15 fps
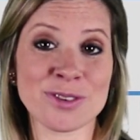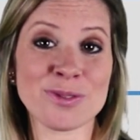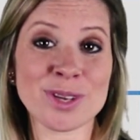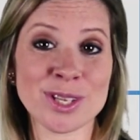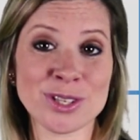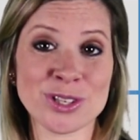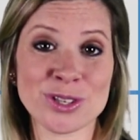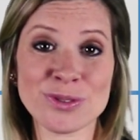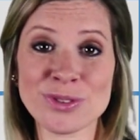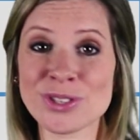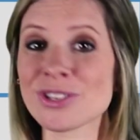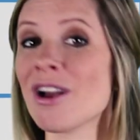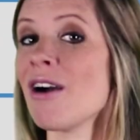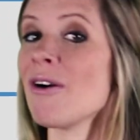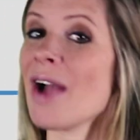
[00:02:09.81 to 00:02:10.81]
you can do
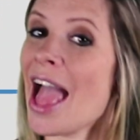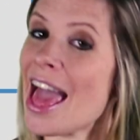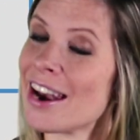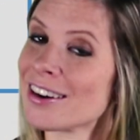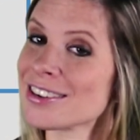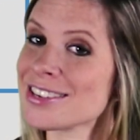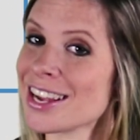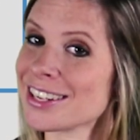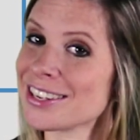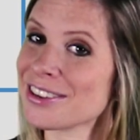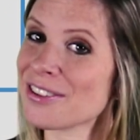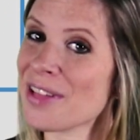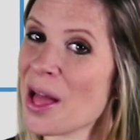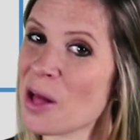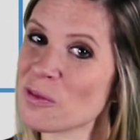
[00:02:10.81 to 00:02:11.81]
so at our
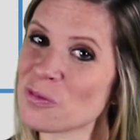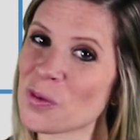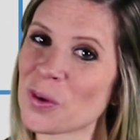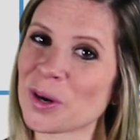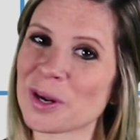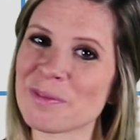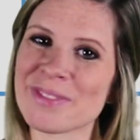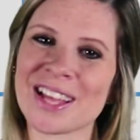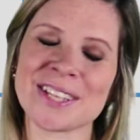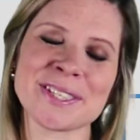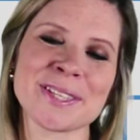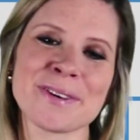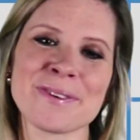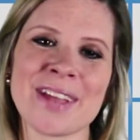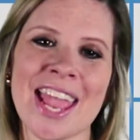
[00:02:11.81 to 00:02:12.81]
Technical Help Forum
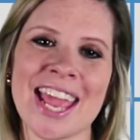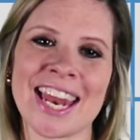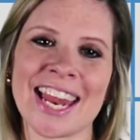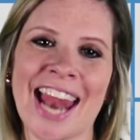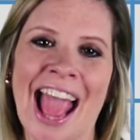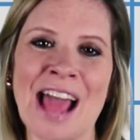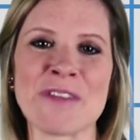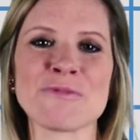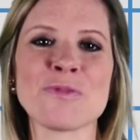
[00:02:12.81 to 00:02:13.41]
that's located at